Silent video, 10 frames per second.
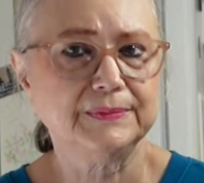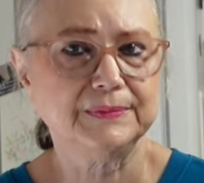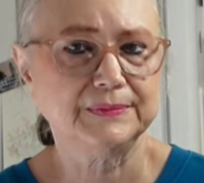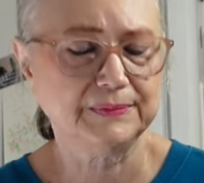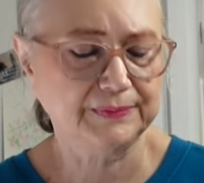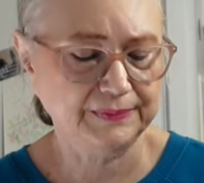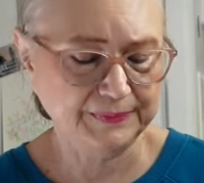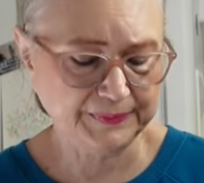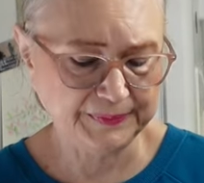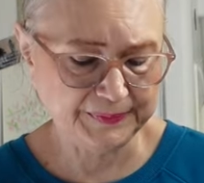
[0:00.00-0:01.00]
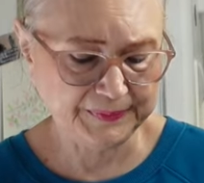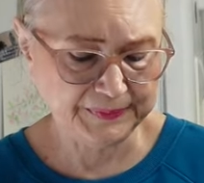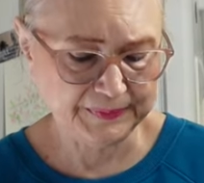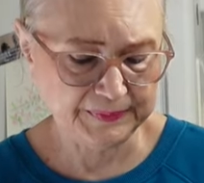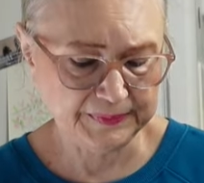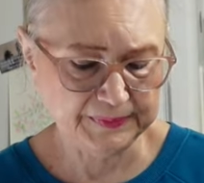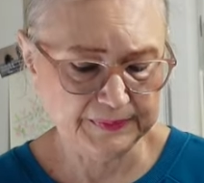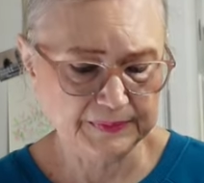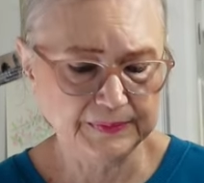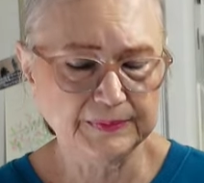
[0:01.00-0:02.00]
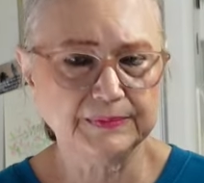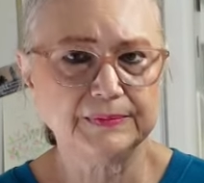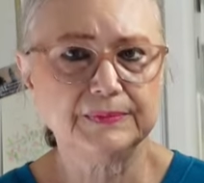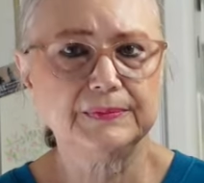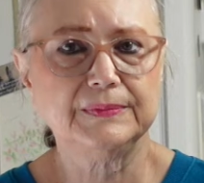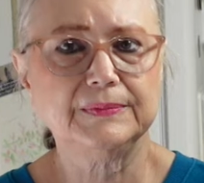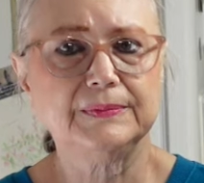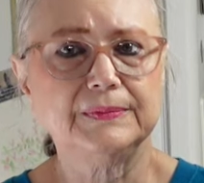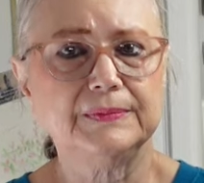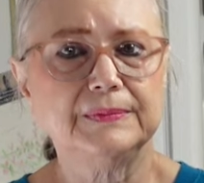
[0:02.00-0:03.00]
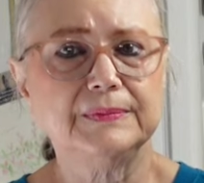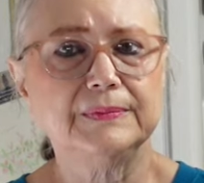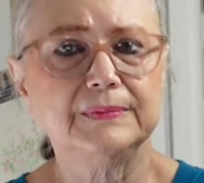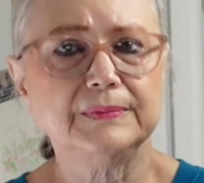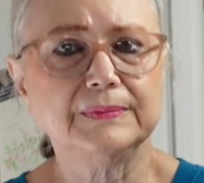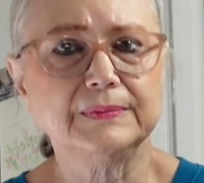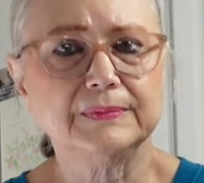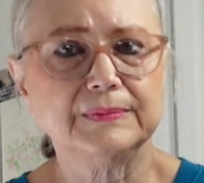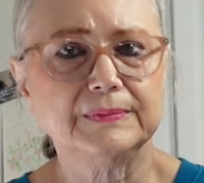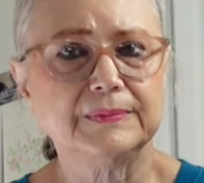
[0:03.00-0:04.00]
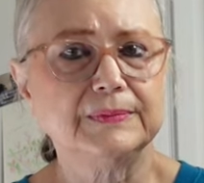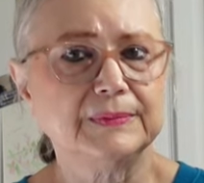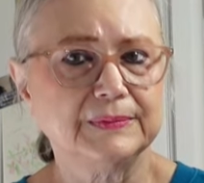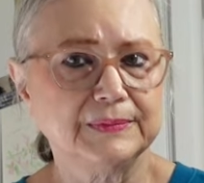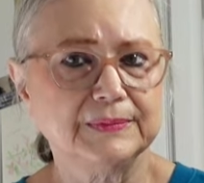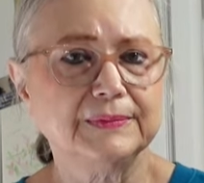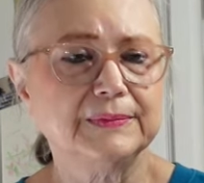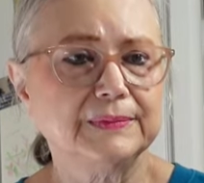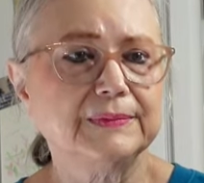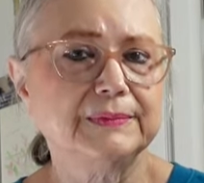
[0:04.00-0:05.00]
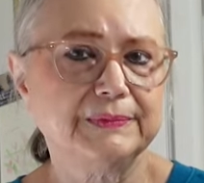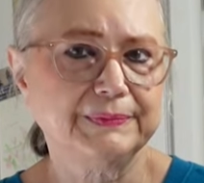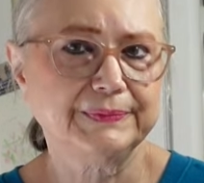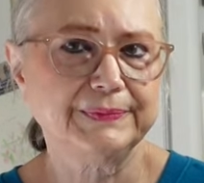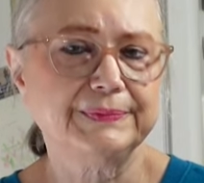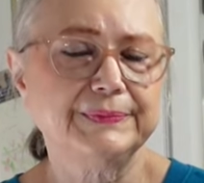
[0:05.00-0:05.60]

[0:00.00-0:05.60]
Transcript: No words are spoken by the person on screen.